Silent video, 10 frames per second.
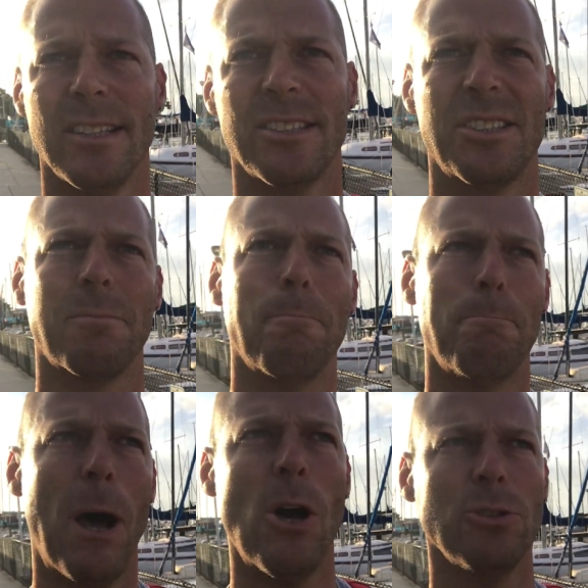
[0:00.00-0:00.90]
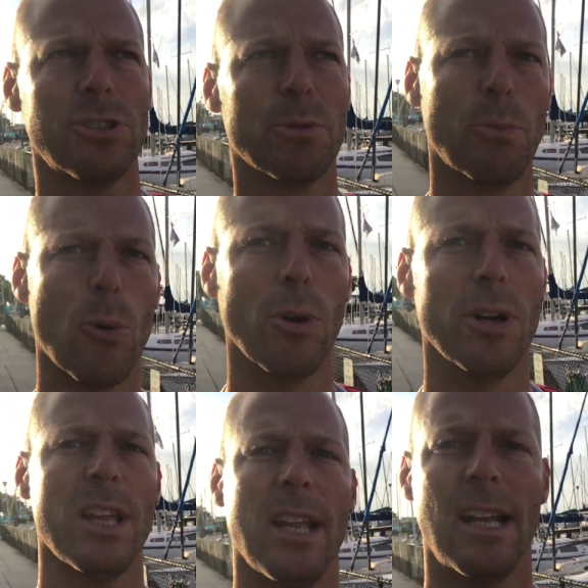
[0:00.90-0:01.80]
some poster
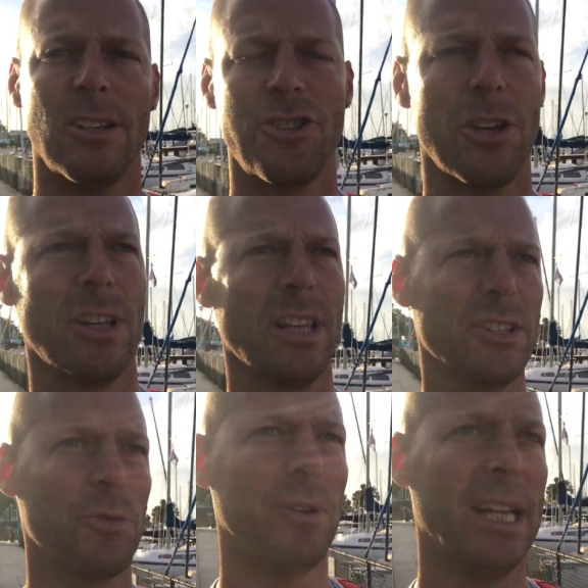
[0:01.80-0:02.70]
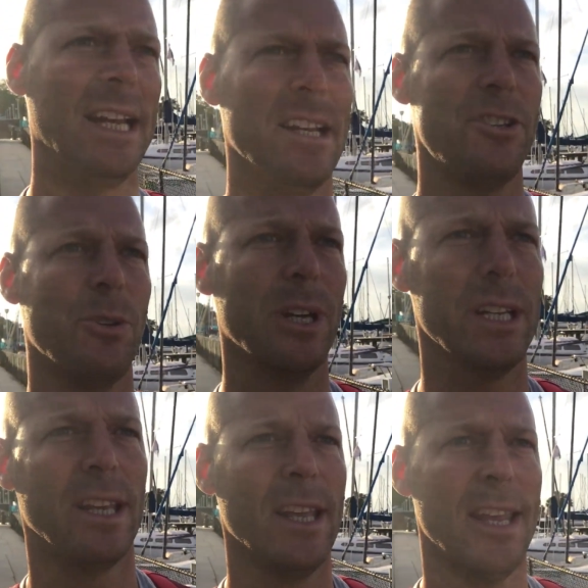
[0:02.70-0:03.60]
board, and I'll show you this when we get into it,
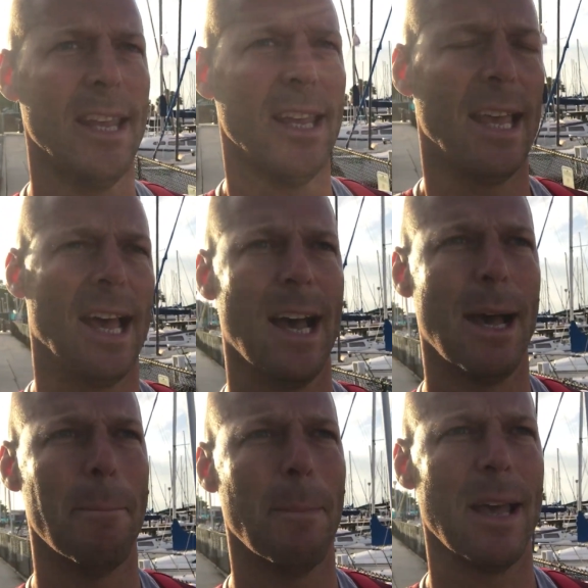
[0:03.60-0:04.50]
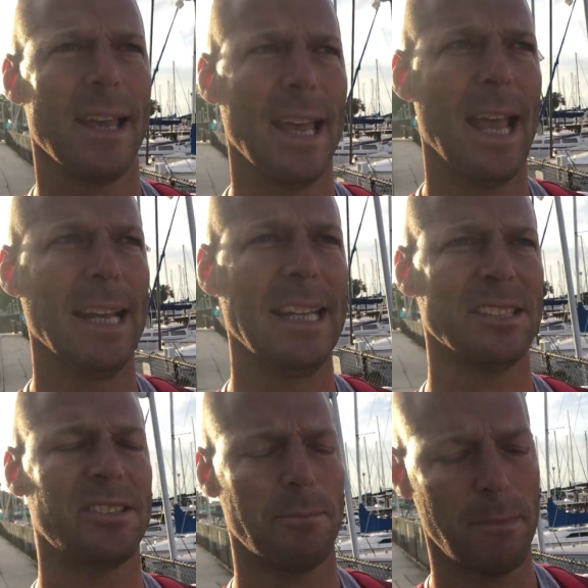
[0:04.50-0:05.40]
and get
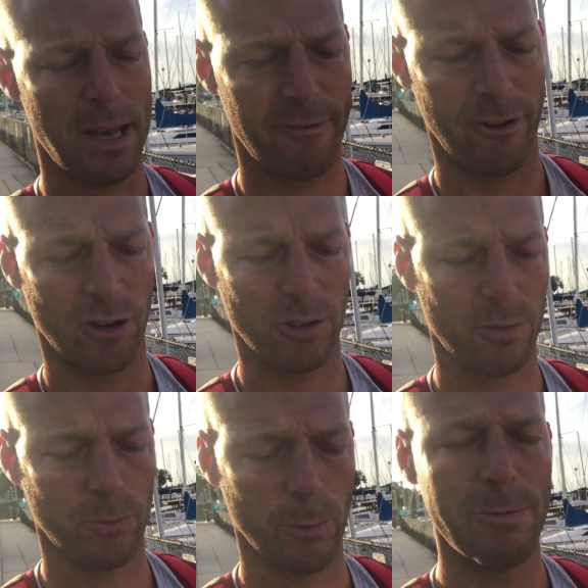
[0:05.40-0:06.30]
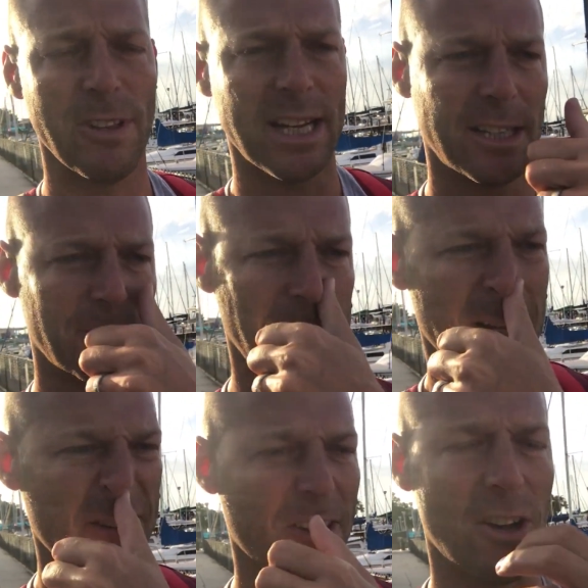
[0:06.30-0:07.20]
some of our reflective
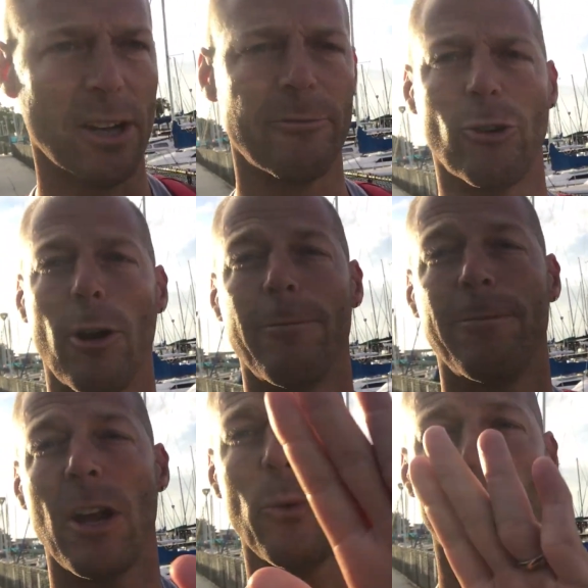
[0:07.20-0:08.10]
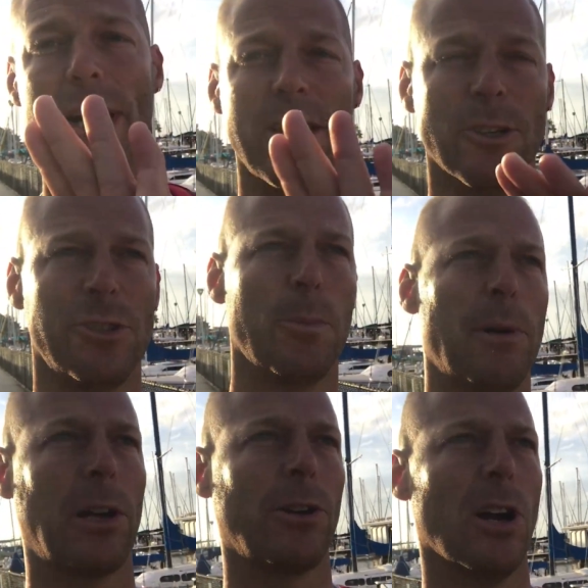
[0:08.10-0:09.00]
stuff on for our front windows to
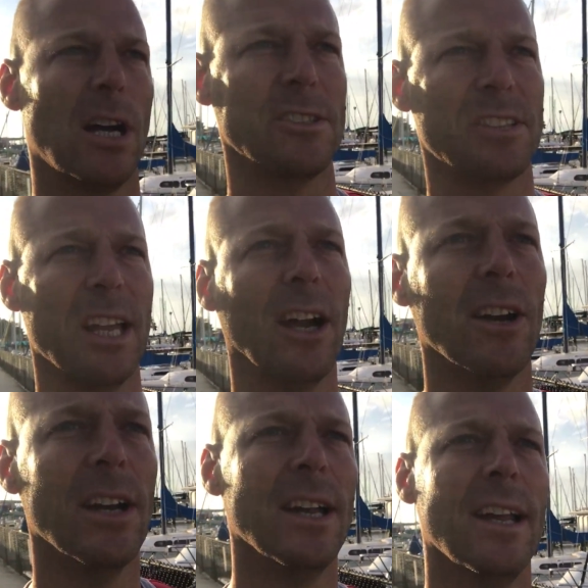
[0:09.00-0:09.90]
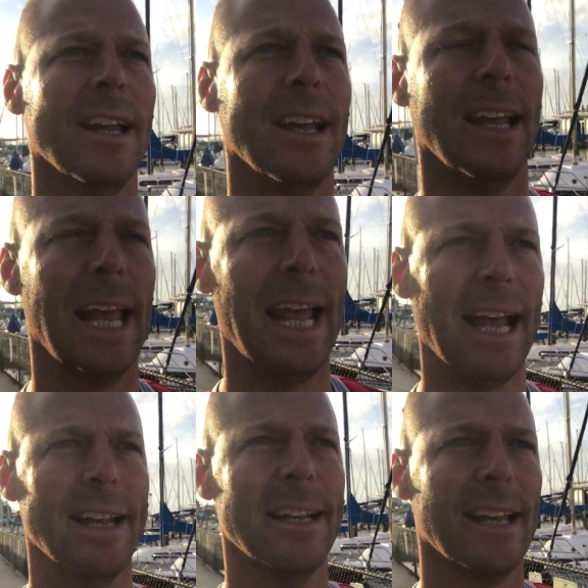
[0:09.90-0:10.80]
put across there.
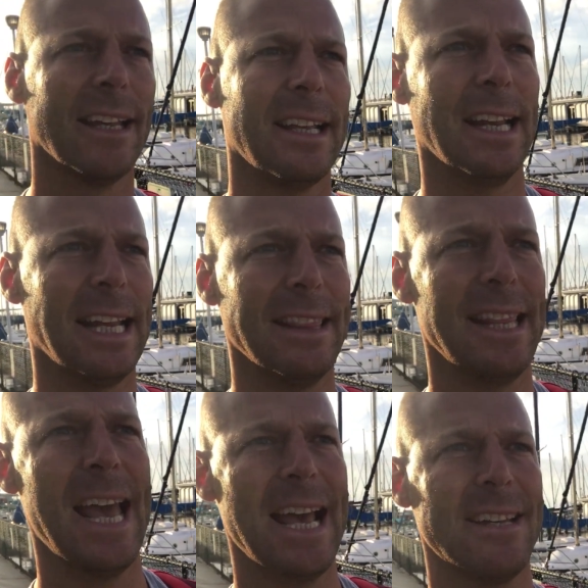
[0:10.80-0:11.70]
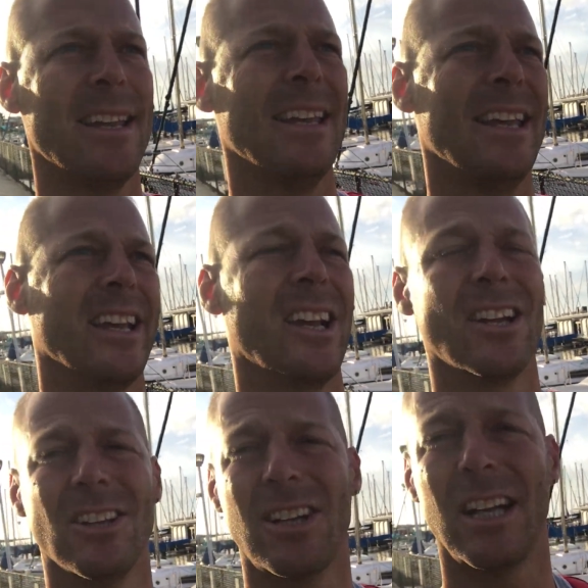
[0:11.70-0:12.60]
And gonna get that.
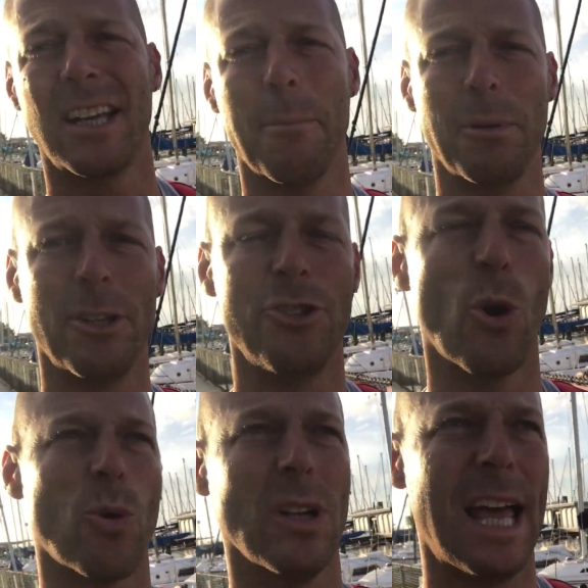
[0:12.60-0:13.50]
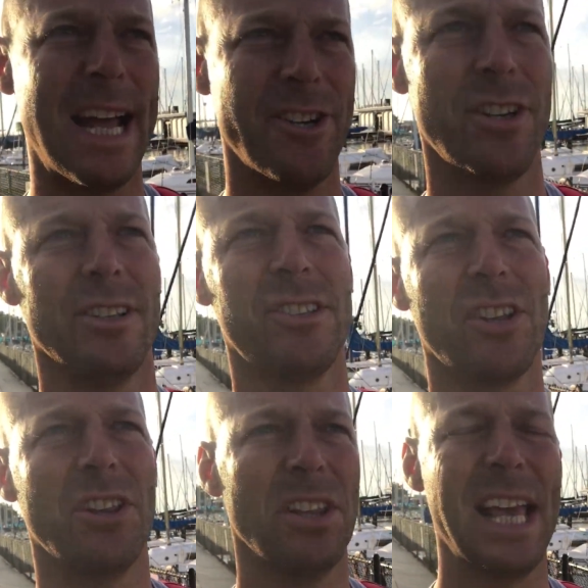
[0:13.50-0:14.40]
Gonna look at a couple of door latches
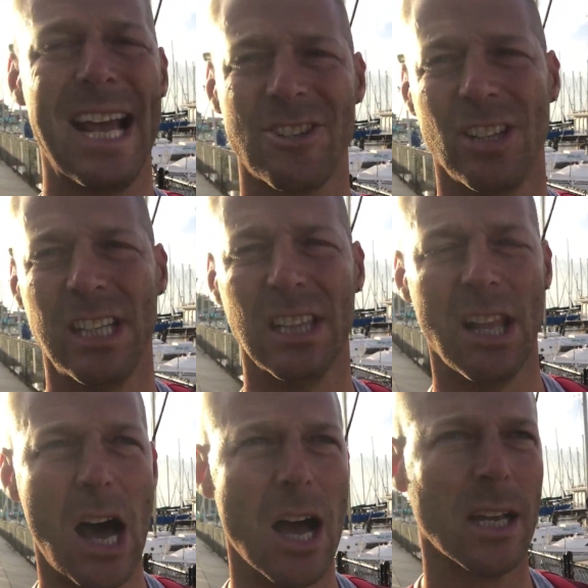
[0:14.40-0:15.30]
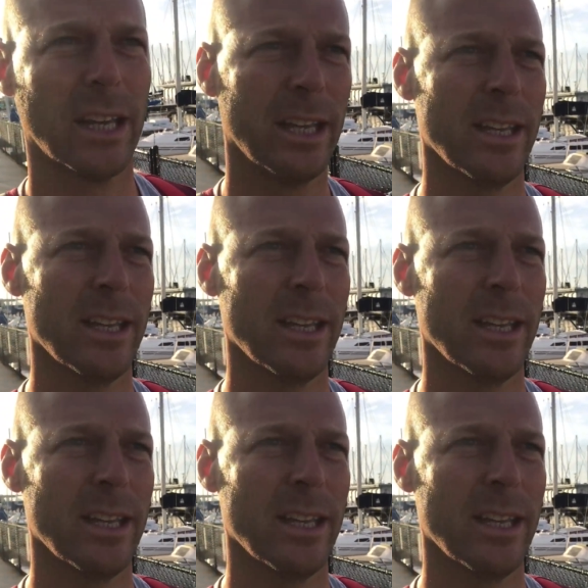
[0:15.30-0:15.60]
so that they actually lock.